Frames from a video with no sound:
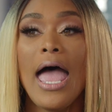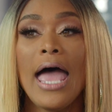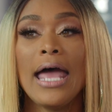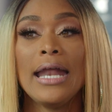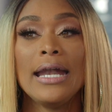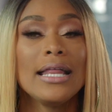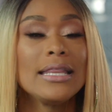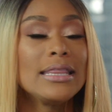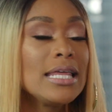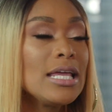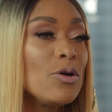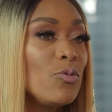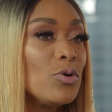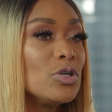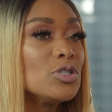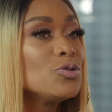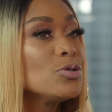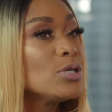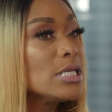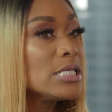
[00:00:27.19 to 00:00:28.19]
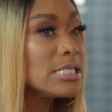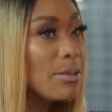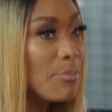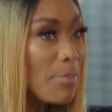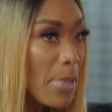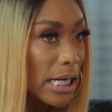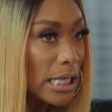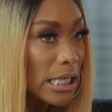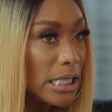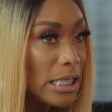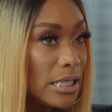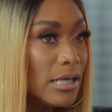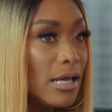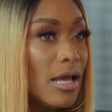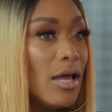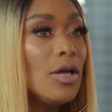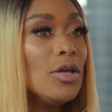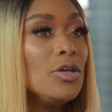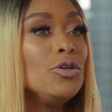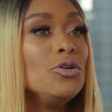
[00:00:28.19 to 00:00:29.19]
And I think once you get some money,
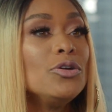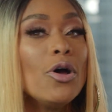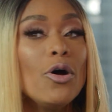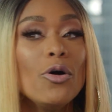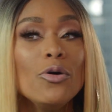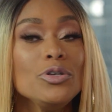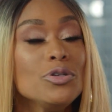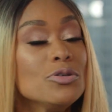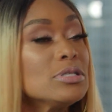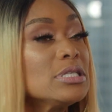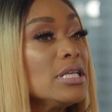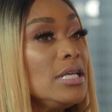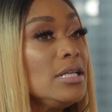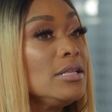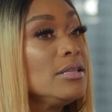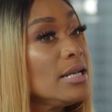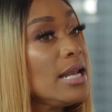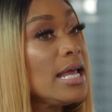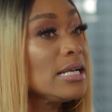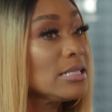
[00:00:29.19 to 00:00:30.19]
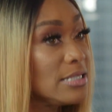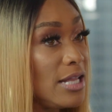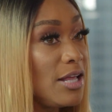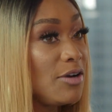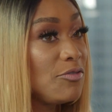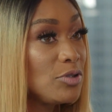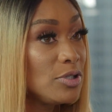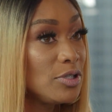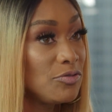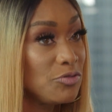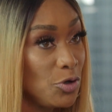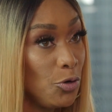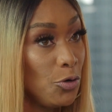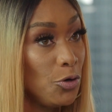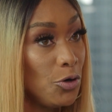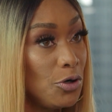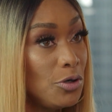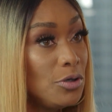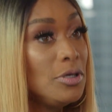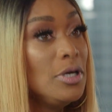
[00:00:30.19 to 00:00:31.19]
you know, you see the next level of
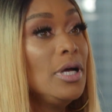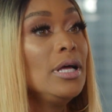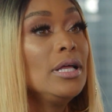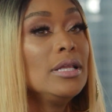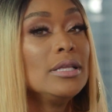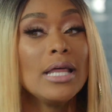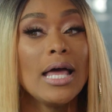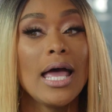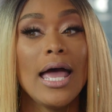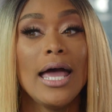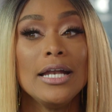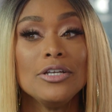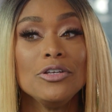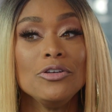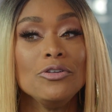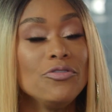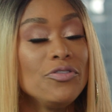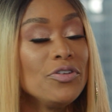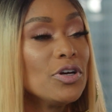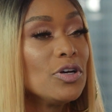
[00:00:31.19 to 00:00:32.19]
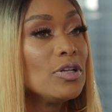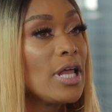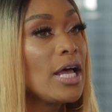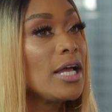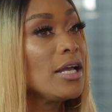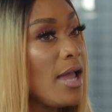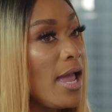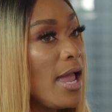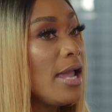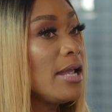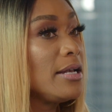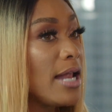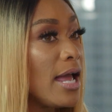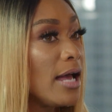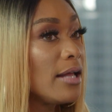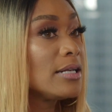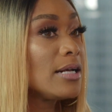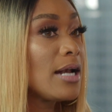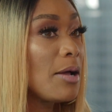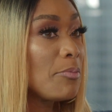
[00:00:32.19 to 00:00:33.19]
girl that you feel like, hey,
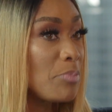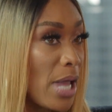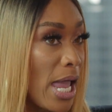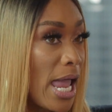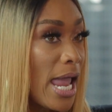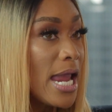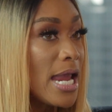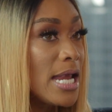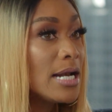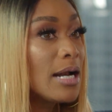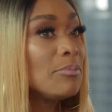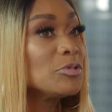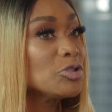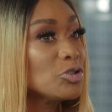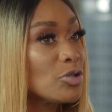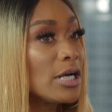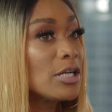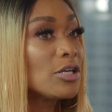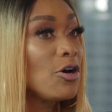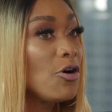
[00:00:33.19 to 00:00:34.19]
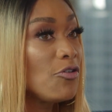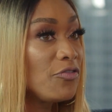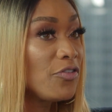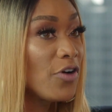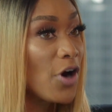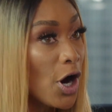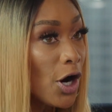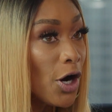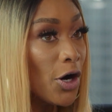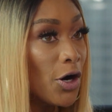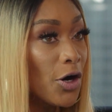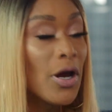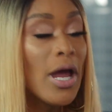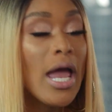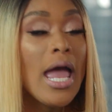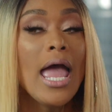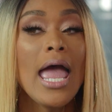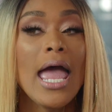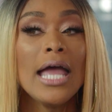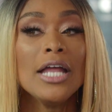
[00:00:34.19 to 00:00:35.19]
now that I'm paid, I'm gonna try to go for her.
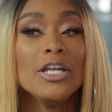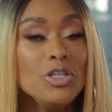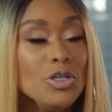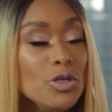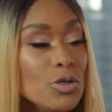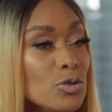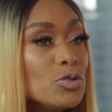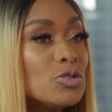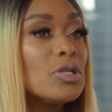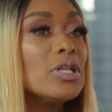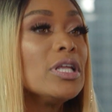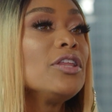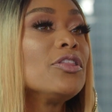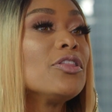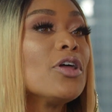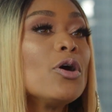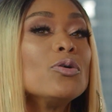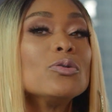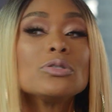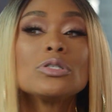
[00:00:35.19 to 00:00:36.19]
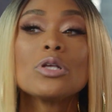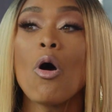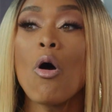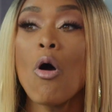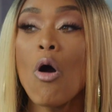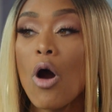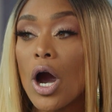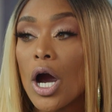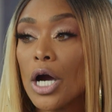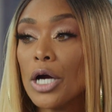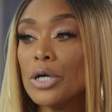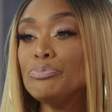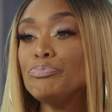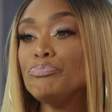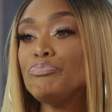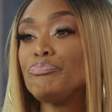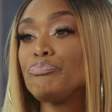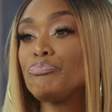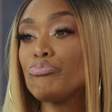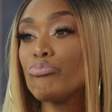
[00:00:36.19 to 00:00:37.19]
And usually those are,
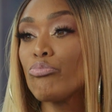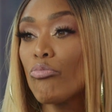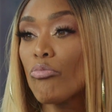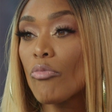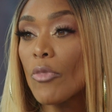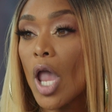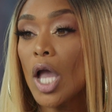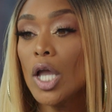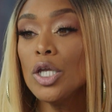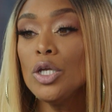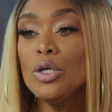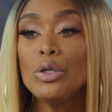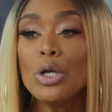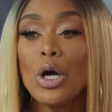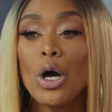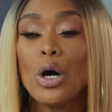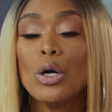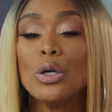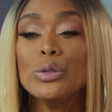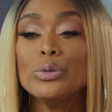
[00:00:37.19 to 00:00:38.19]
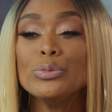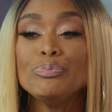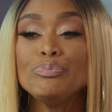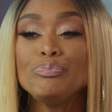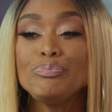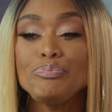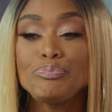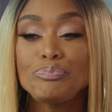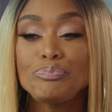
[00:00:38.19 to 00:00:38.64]
you know,